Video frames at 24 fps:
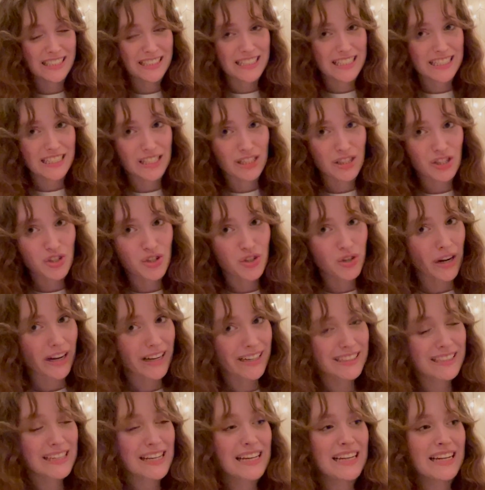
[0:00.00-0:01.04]

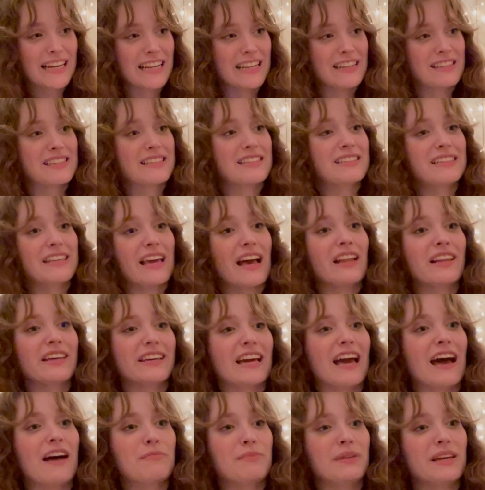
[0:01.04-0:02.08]
deconstruct is yelling
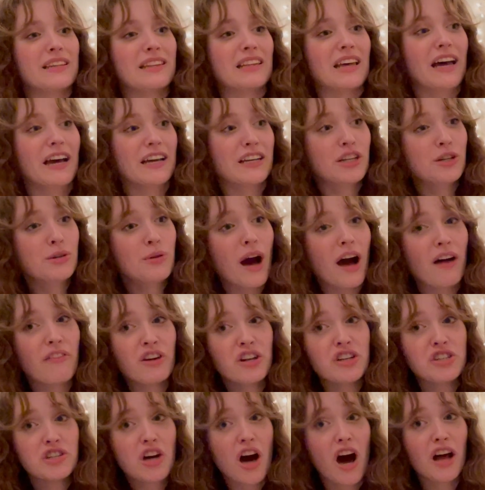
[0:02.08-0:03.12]
at me like, you
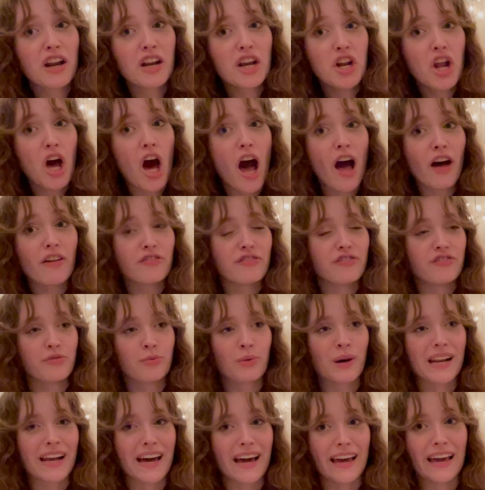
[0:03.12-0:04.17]
haven't done enough,
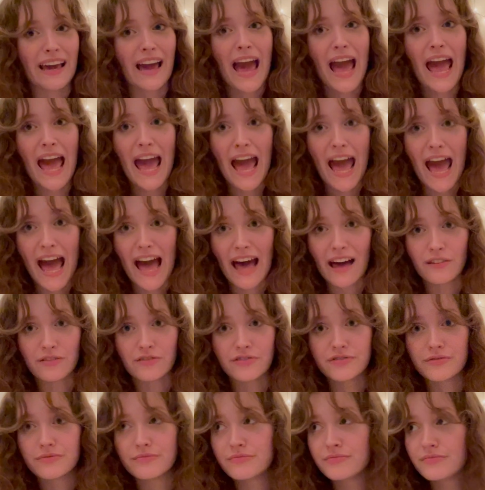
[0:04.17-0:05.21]
when I have.
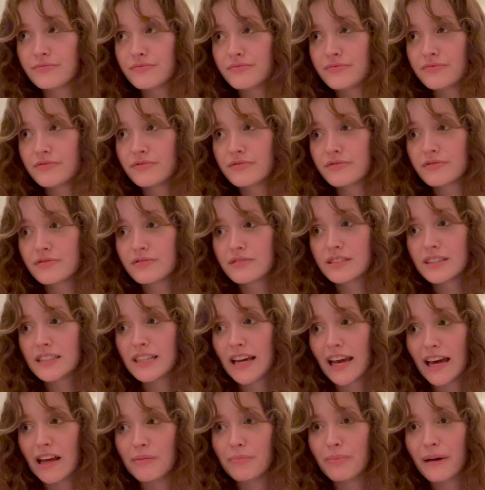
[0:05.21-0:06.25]

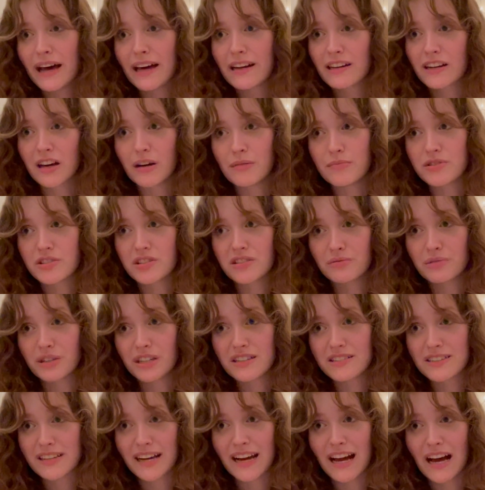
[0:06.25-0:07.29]
And bad comes to
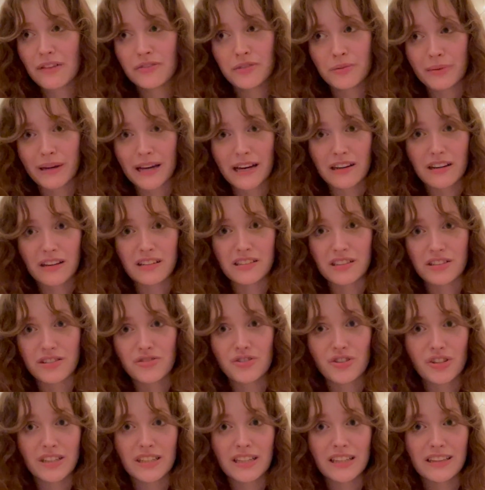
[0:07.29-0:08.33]
worse, I have a bad
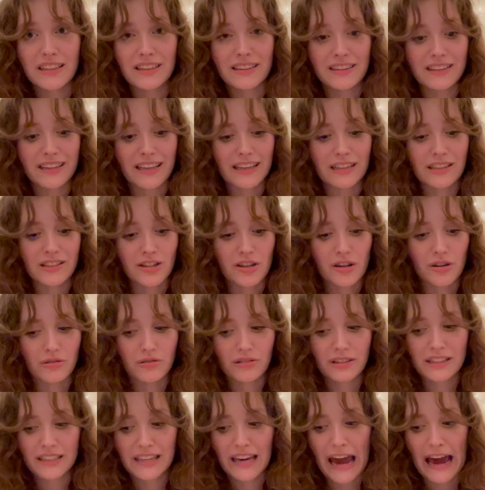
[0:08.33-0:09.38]
audition and they don't
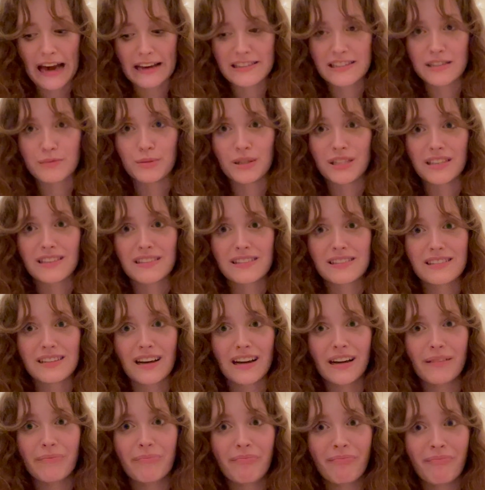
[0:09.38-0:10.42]
cast me this
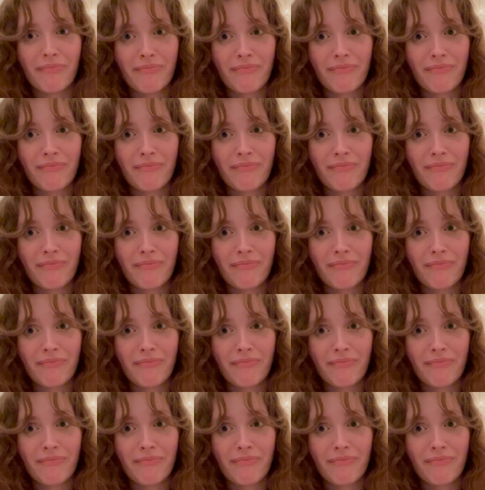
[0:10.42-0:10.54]
time.